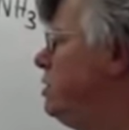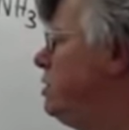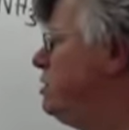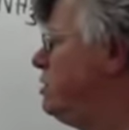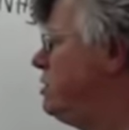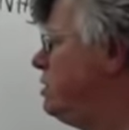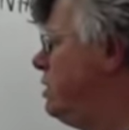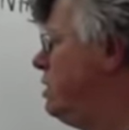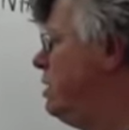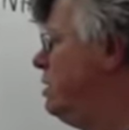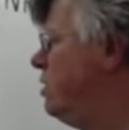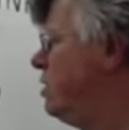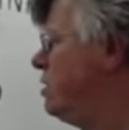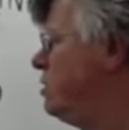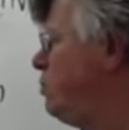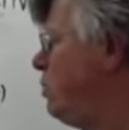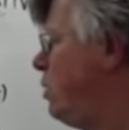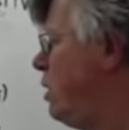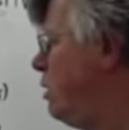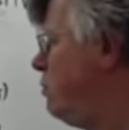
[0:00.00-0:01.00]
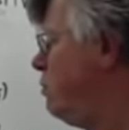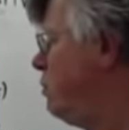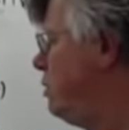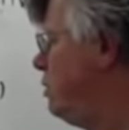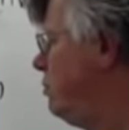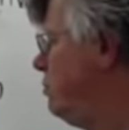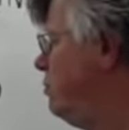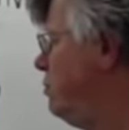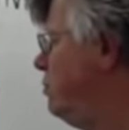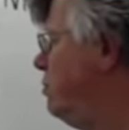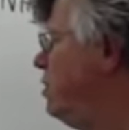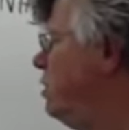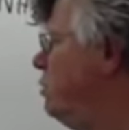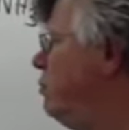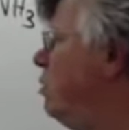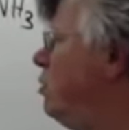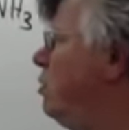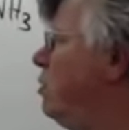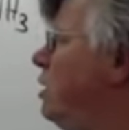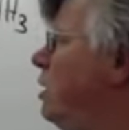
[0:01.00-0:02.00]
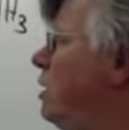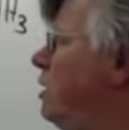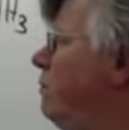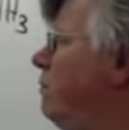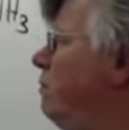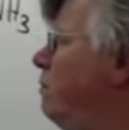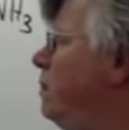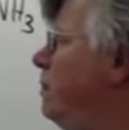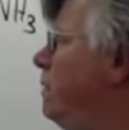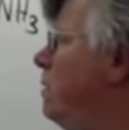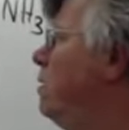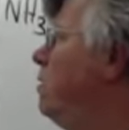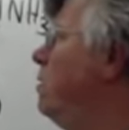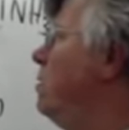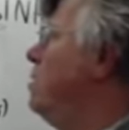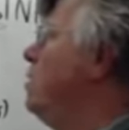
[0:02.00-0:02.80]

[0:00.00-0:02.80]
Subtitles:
which is, in this problem, the ammonia.